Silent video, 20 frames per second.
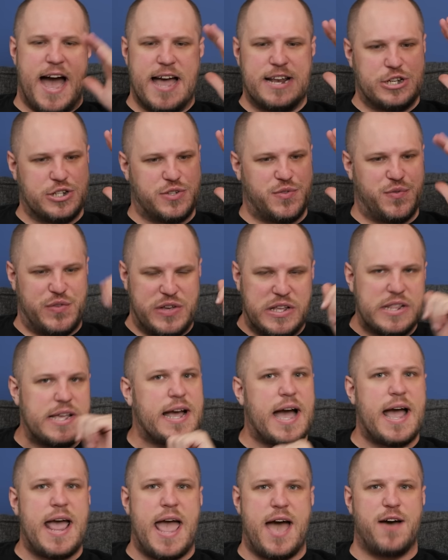I just feel
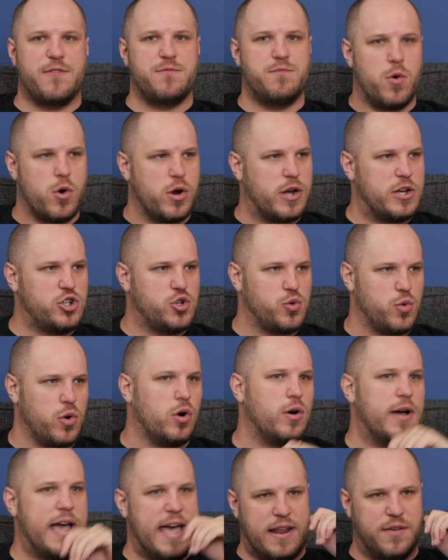like I have more
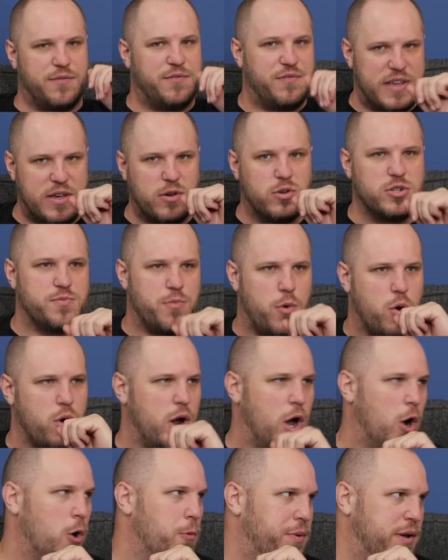control and it feels
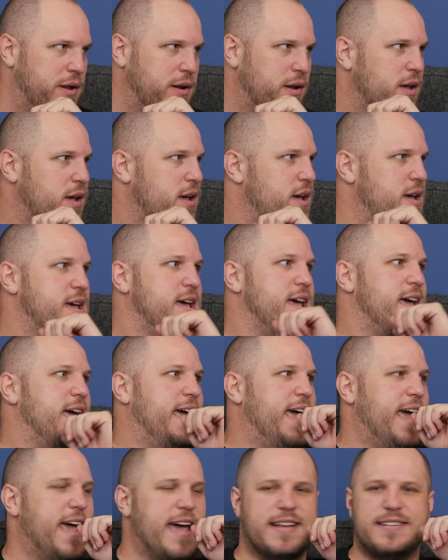more open.
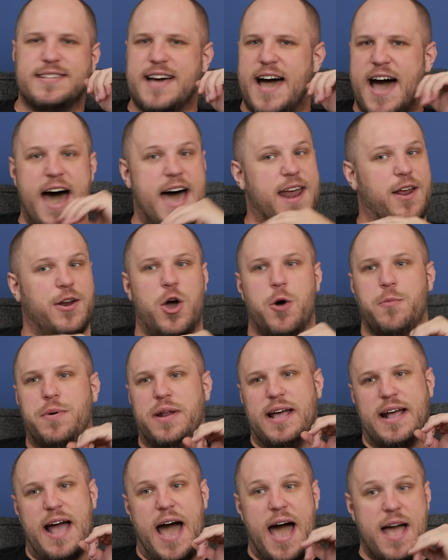Yeah. And I don't know, but like